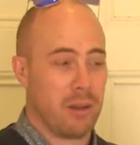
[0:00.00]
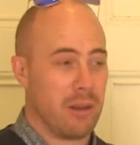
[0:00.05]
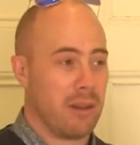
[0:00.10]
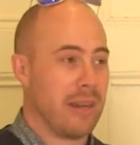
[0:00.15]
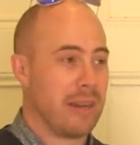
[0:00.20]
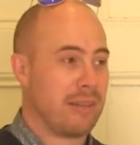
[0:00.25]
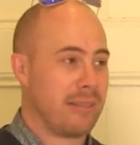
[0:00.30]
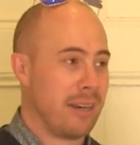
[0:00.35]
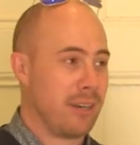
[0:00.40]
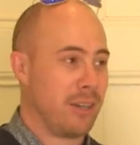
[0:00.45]
but
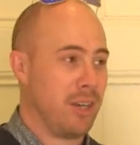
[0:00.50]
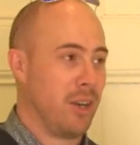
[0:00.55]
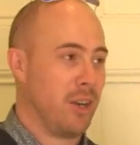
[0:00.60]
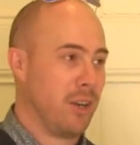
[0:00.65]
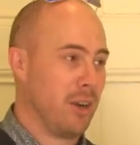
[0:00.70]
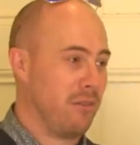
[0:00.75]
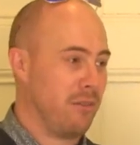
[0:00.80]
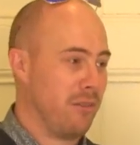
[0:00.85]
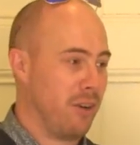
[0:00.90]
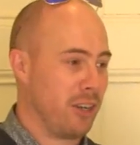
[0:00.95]
it's actually
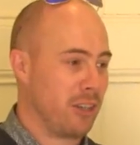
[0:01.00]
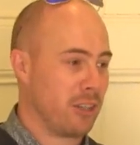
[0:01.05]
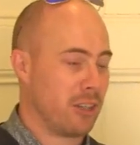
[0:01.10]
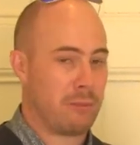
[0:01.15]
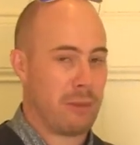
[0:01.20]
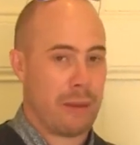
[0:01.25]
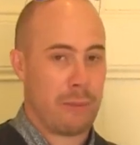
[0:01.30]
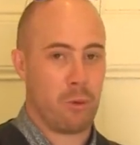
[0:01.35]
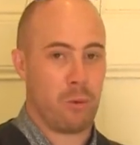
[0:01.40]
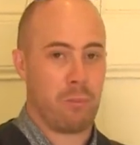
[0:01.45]
good advice
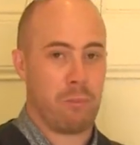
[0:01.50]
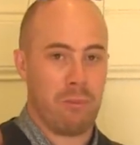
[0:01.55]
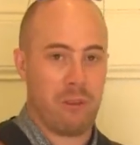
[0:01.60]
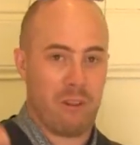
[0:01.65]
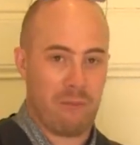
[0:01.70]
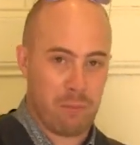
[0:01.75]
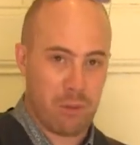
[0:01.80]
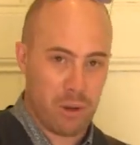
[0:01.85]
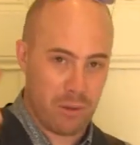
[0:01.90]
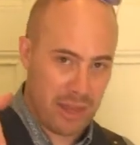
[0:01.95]
because people
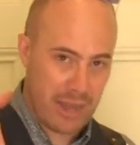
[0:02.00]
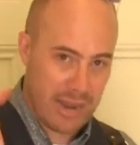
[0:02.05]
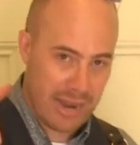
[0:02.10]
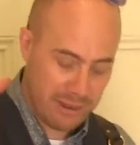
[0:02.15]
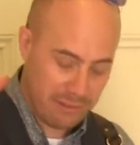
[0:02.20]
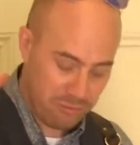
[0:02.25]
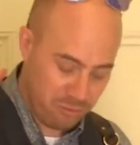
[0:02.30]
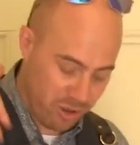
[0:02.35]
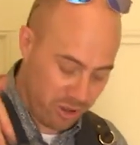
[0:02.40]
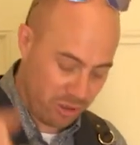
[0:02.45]
have put their
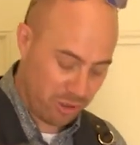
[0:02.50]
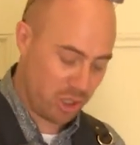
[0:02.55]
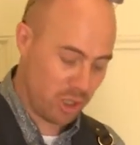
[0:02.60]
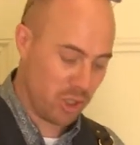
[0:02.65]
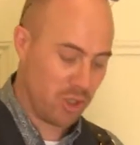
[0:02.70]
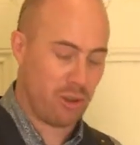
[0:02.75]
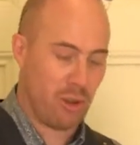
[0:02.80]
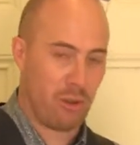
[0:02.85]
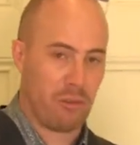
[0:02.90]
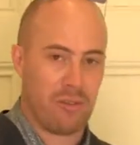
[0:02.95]
dress
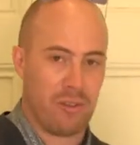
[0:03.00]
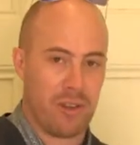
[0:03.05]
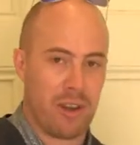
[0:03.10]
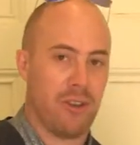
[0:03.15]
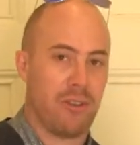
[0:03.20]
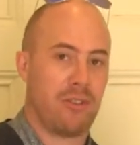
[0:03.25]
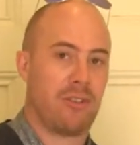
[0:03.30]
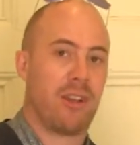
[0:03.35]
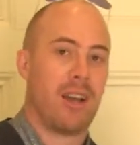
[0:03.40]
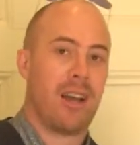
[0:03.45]
shoes on
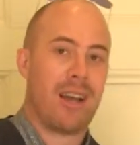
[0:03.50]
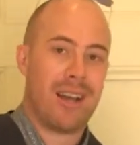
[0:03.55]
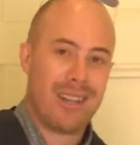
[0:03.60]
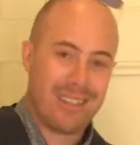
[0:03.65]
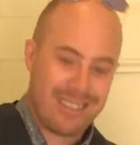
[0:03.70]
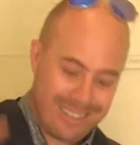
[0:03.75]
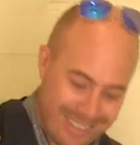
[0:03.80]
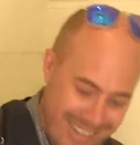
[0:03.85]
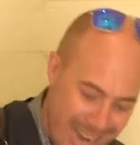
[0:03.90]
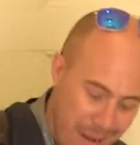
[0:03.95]
first,
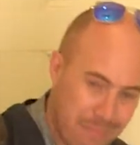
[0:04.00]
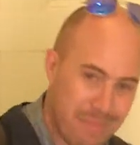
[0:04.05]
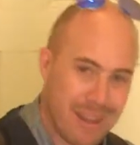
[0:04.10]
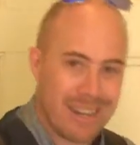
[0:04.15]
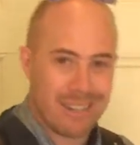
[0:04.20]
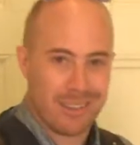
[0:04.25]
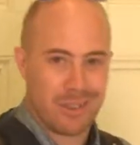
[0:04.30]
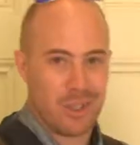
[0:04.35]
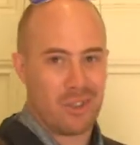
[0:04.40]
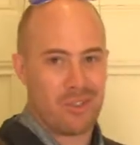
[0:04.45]
stepped
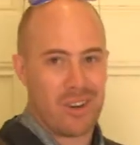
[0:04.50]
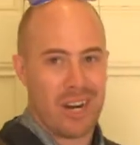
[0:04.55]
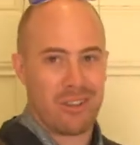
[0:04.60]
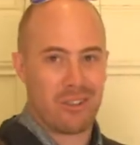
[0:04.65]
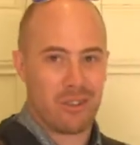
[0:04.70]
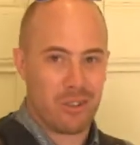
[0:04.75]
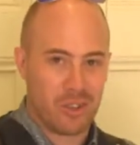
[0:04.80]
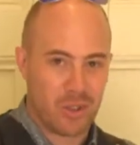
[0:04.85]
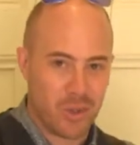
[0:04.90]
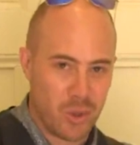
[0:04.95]
into the
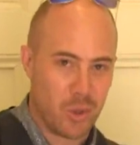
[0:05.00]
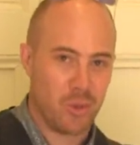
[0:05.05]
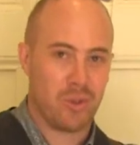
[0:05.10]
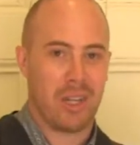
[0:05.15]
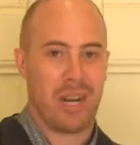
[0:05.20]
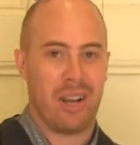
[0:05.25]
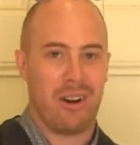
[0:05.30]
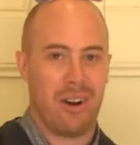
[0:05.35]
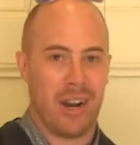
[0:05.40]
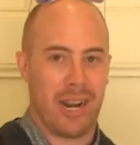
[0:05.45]
dress and torn
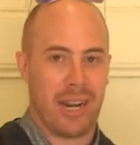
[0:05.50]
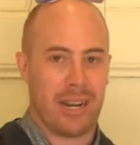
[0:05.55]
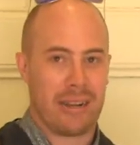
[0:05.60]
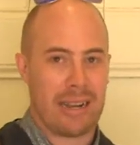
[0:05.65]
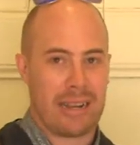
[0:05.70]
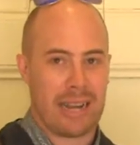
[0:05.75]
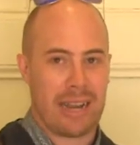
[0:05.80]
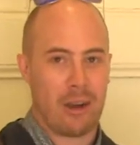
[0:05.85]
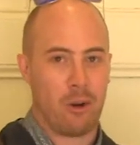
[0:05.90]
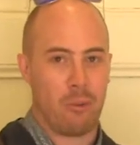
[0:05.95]
the lining, and
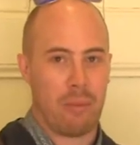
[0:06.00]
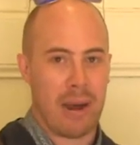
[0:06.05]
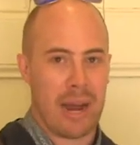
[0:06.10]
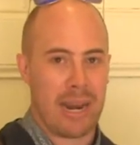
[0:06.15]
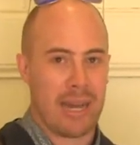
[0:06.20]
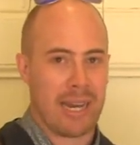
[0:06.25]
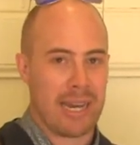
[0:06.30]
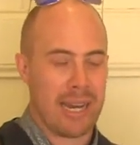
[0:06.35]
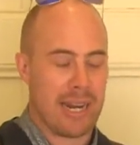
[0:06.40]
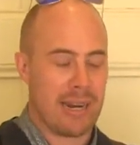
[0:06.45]
they get all
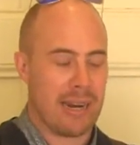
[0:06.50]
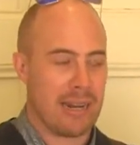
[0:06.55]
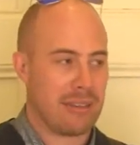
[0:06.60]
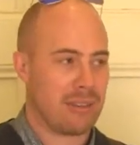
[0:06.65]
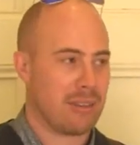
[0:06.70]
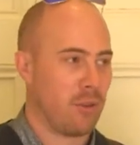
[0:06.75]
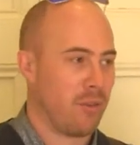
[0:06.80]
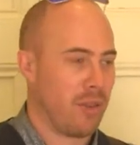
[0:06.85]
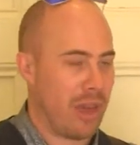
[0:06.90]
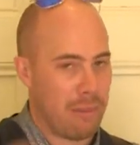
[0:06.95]
panicky and
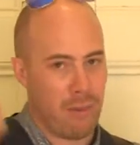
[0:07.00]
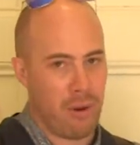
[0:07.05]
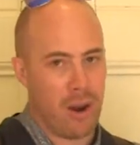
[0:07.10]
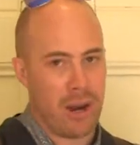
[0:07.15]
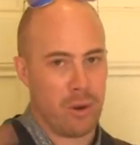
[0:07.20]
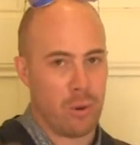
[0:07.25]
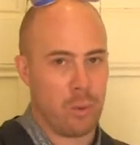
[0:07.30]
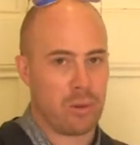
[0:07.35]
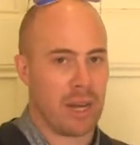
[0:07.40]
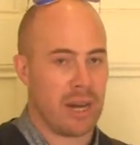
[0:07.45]
it's on their
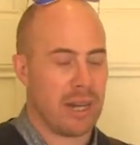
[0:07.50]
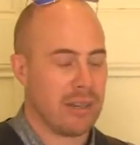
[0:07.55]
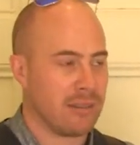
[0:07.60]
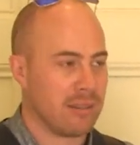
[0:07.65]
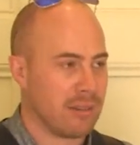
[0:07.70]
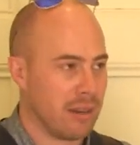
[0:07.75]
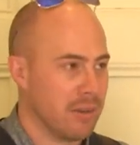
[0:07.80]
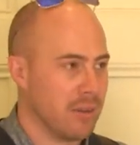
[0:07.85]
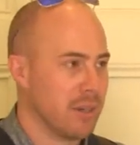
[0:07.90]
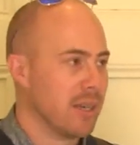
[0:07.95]
mind all day.
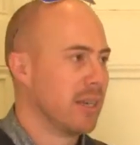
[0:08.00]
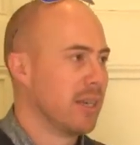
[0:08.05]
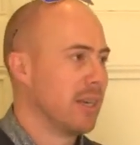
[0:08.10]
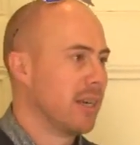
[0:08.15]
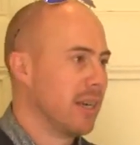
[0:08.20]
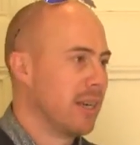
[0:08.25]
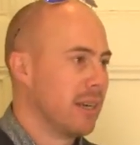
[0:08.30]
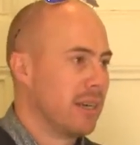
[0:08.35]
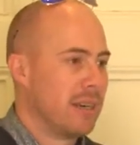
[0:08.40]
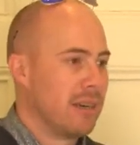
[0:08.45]
So,
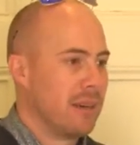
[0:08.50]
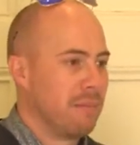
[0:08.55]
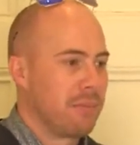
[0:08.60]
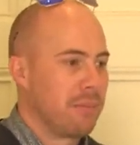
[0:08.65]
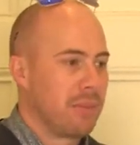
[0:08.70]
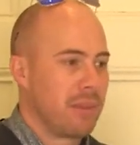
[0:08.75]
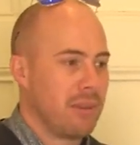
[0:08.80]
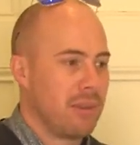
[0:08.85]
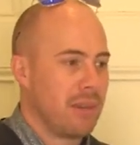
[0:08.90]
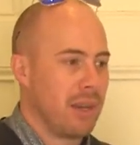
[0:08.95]

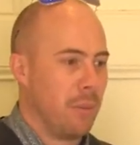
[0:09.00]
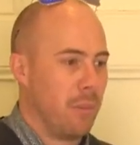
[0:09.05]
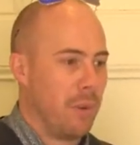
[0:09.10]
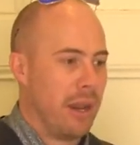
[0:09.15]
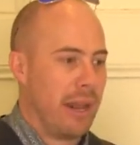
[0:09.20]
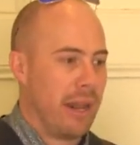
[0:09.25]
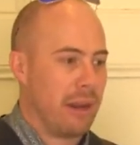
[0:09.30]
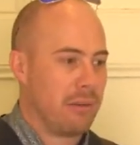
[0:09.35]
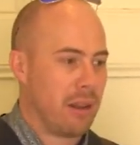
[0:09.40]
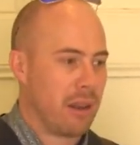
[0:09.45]
yeah,
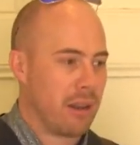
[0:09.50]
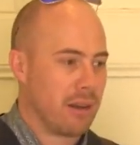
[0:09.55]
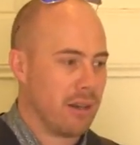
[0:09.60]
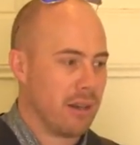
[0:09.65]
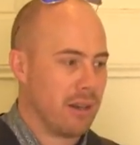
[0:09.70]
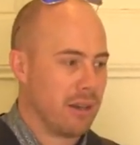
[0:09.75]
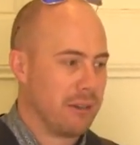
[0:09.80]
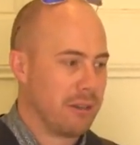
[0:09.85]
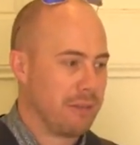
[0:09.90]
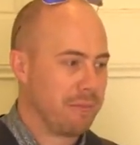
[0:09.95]
really like
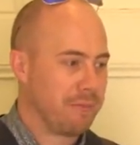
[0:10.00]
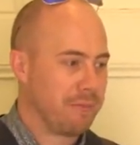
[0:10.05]
the